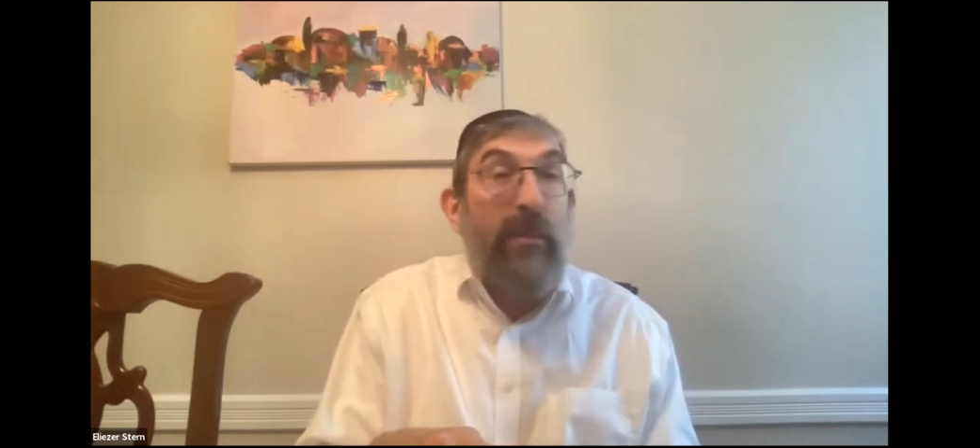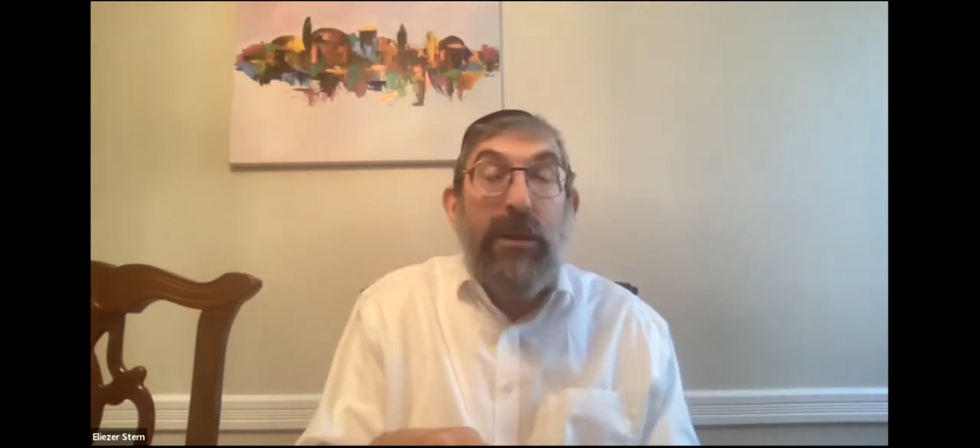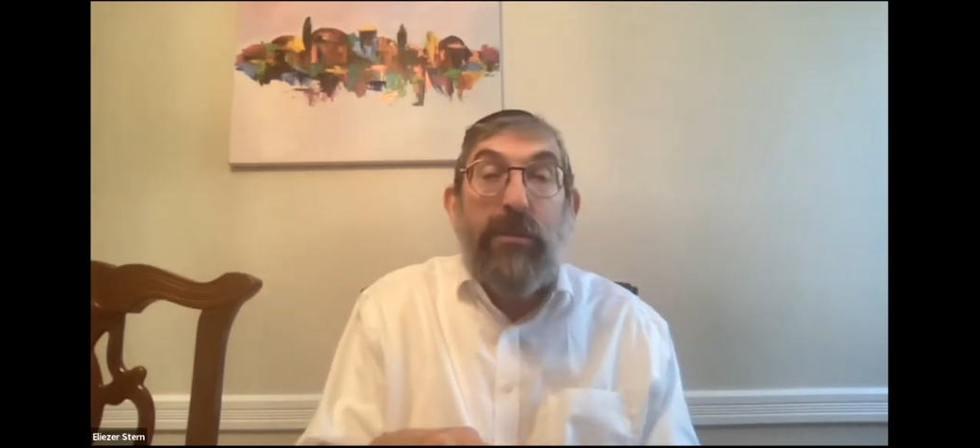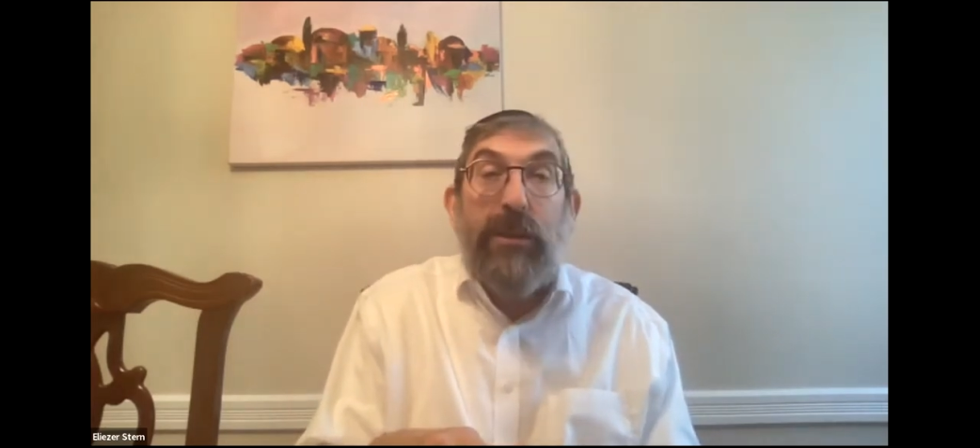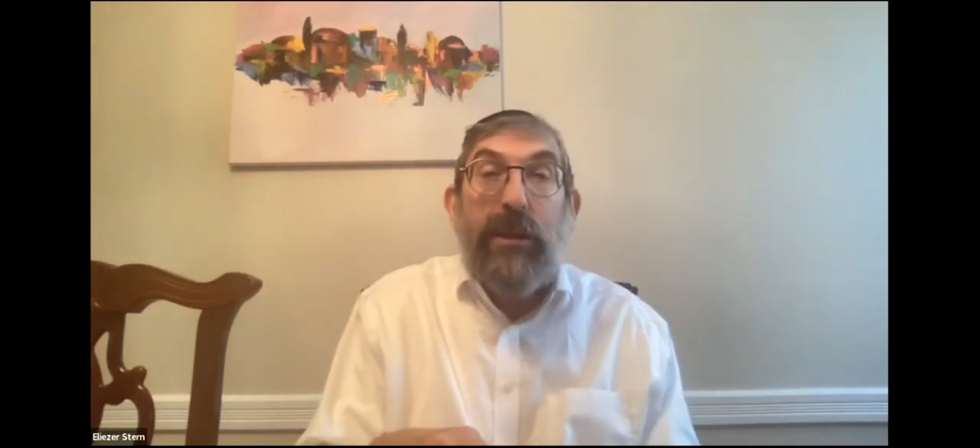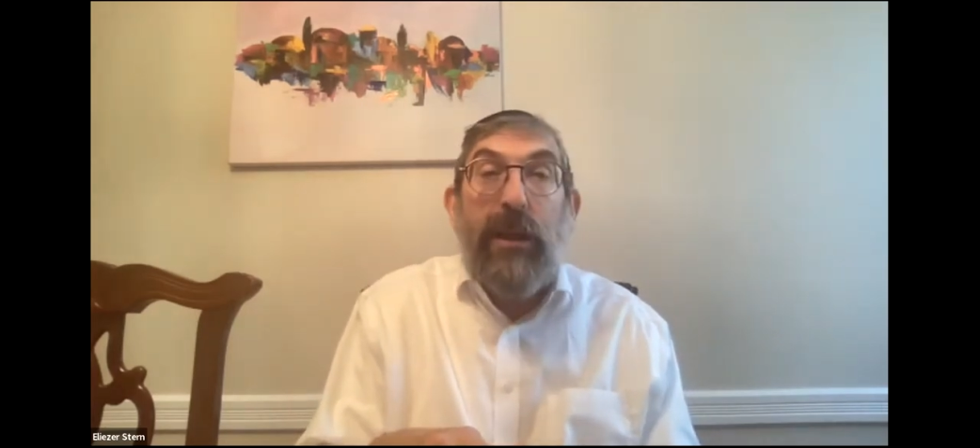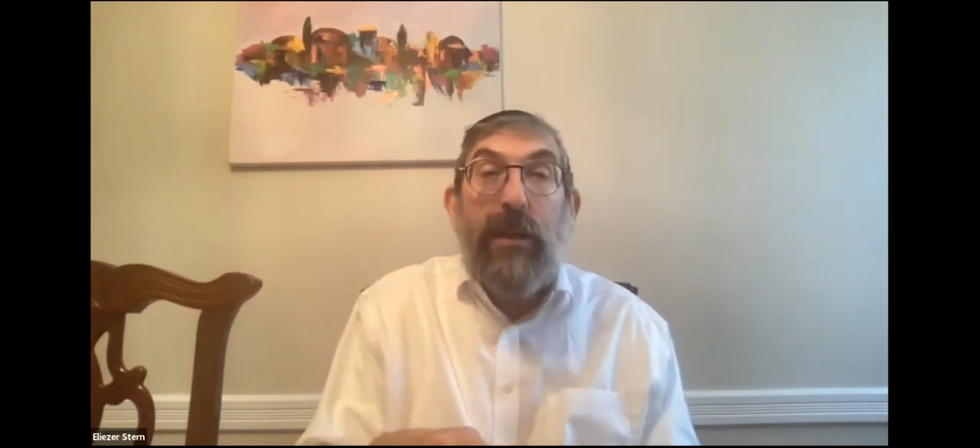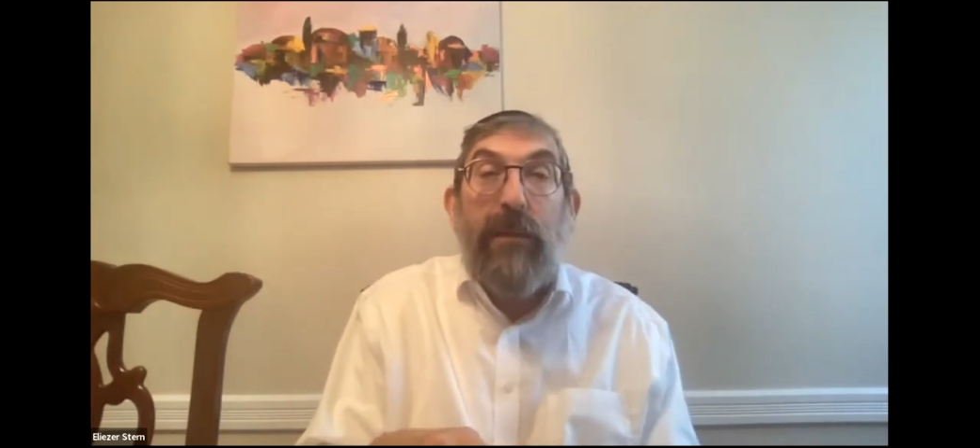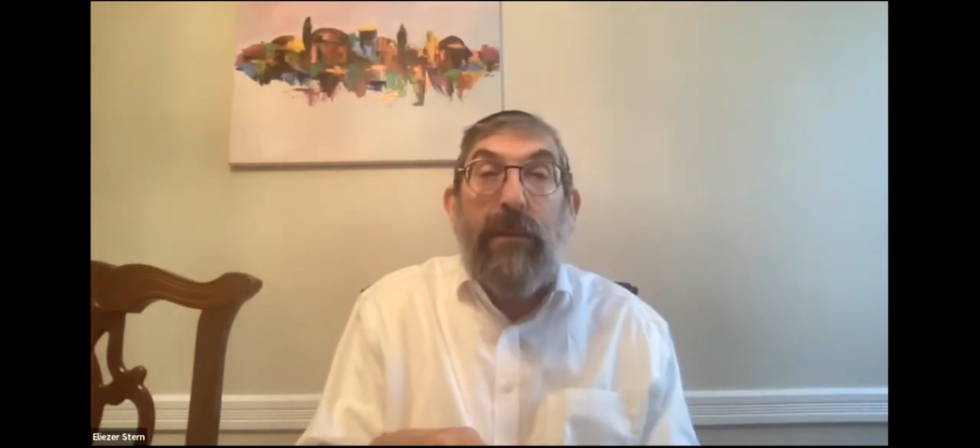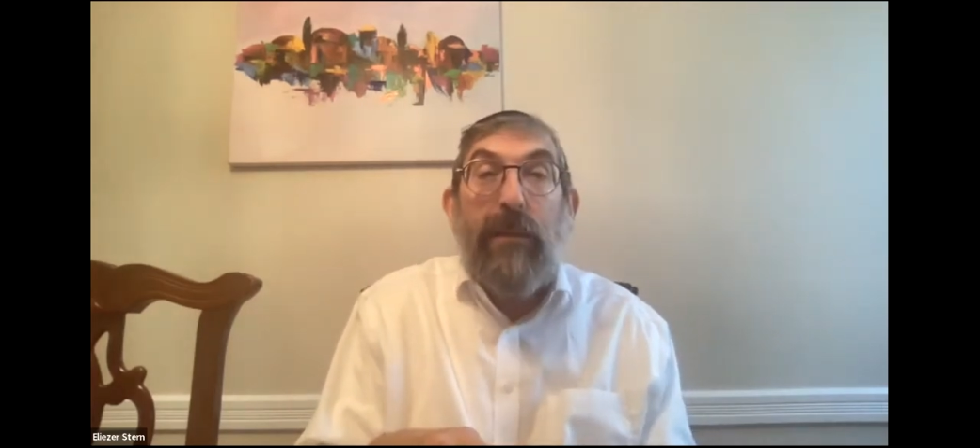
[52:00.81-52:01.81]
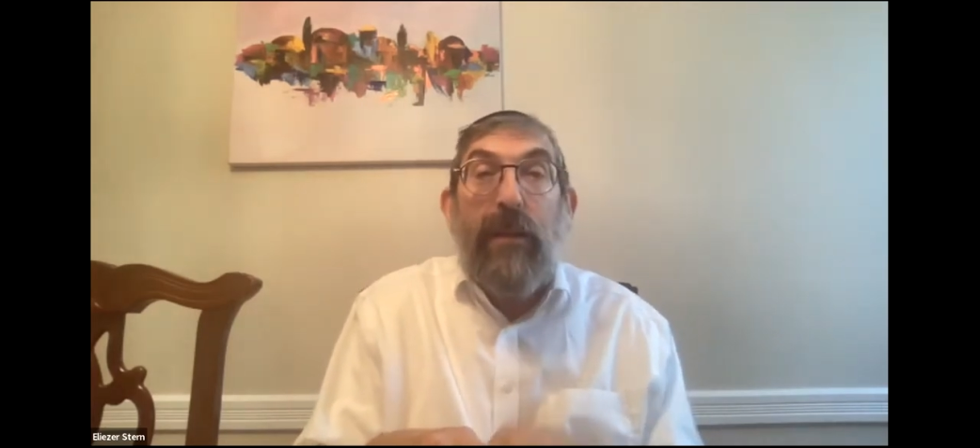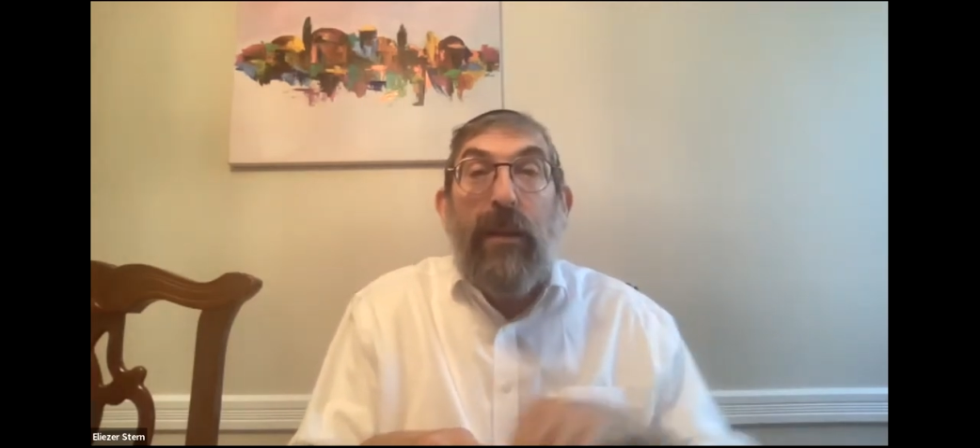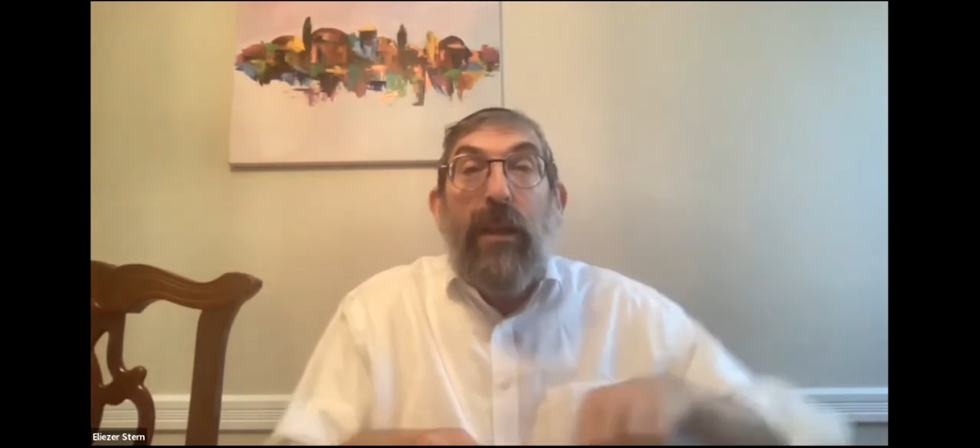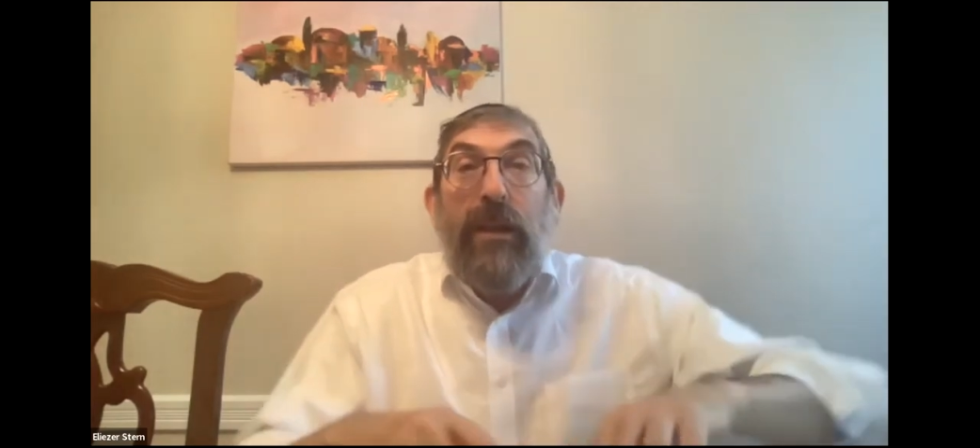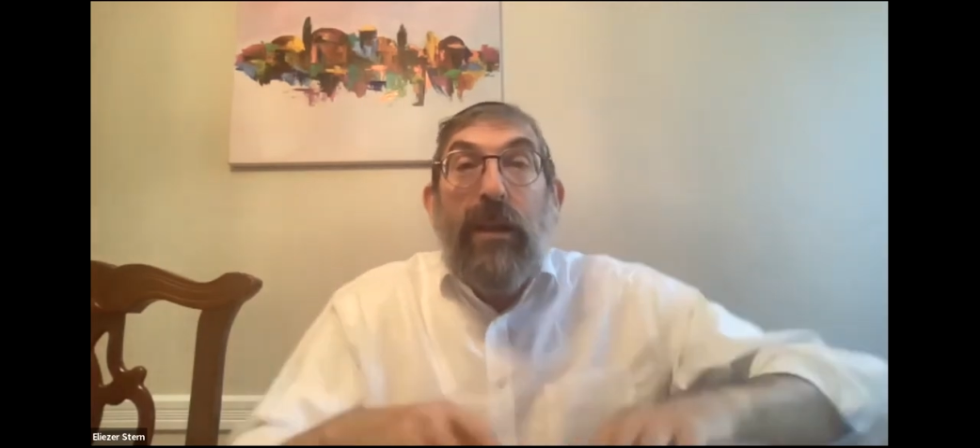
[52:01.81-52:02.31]
l'mashmasina.
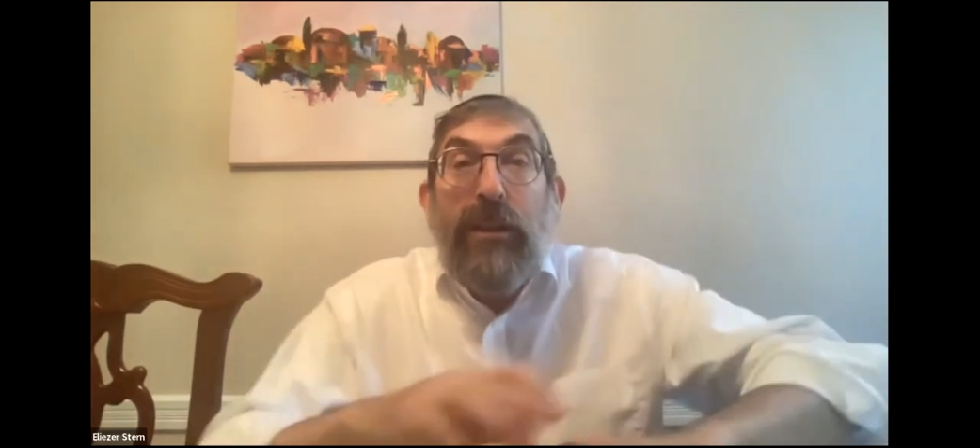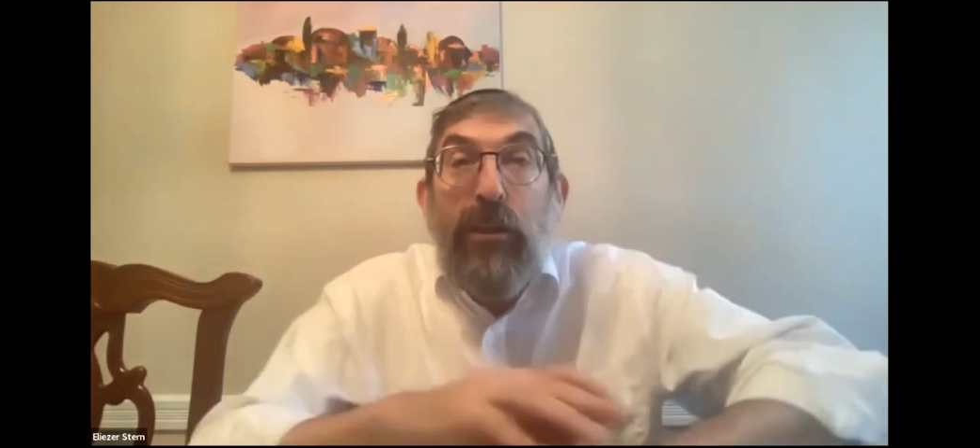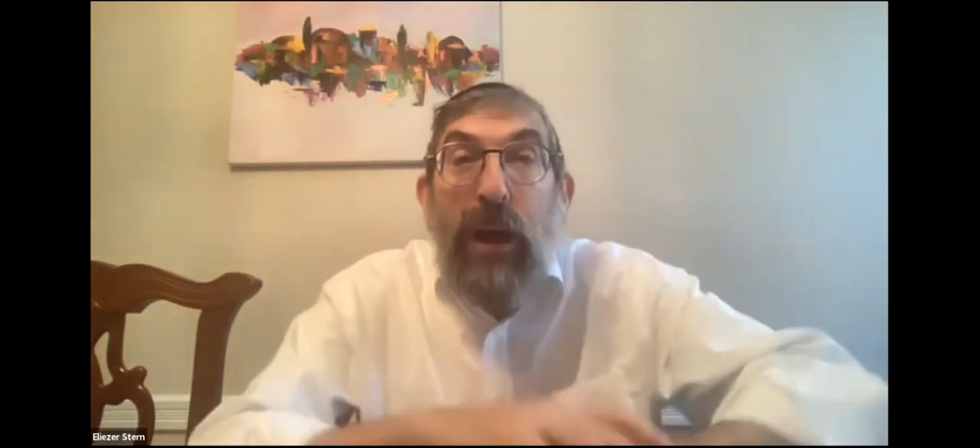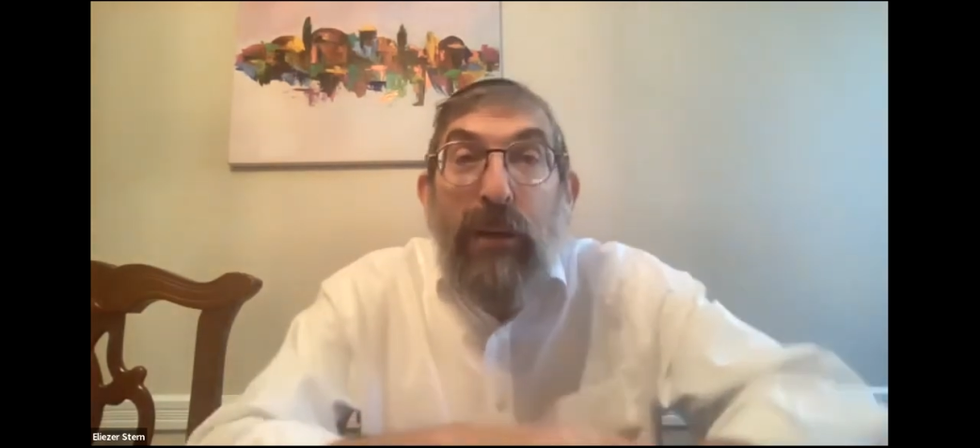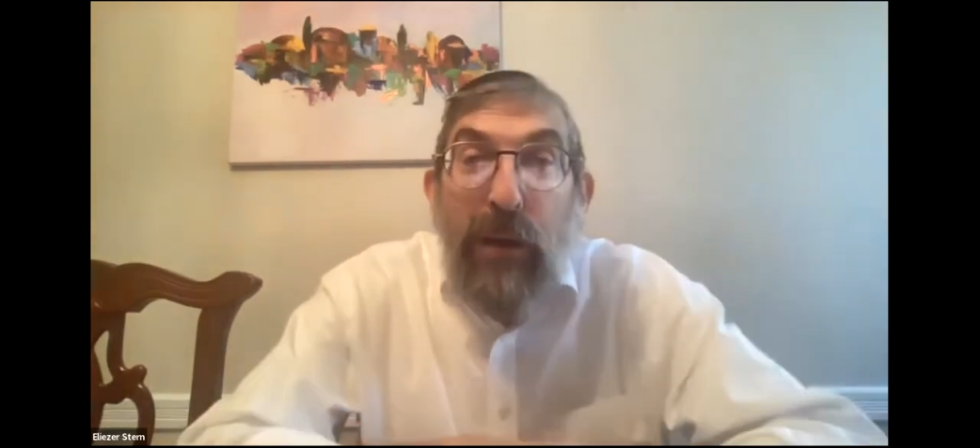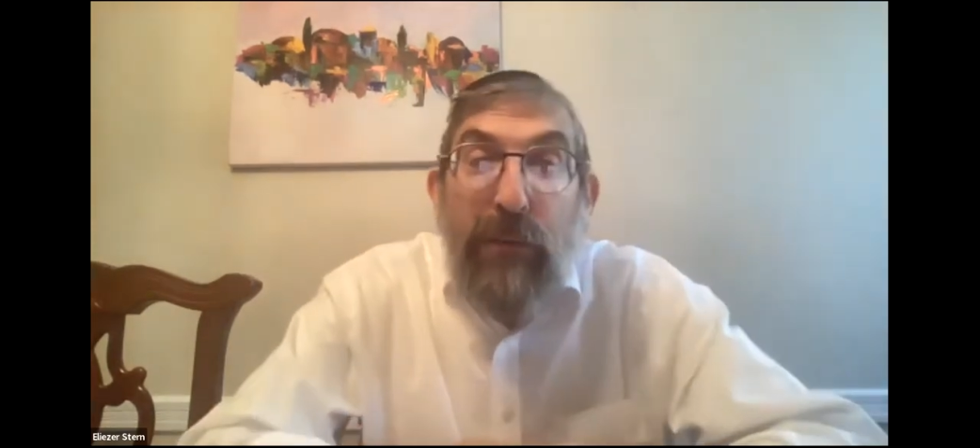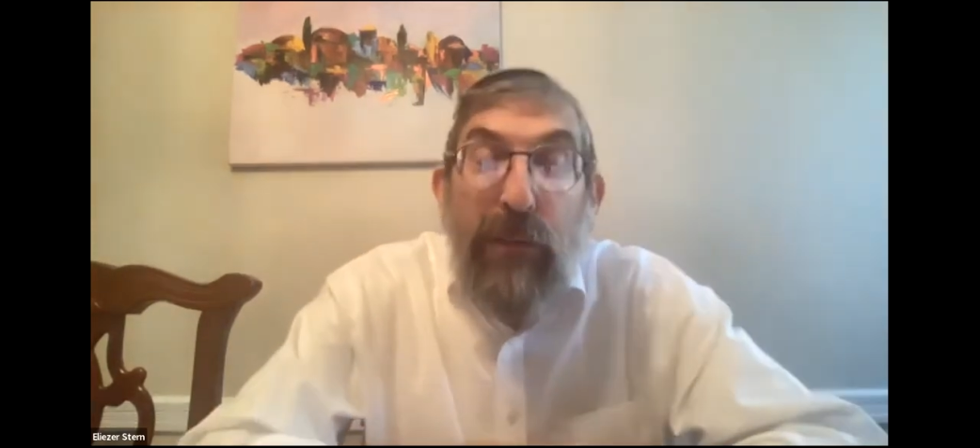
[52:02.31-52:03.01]
Guys, do you have, you have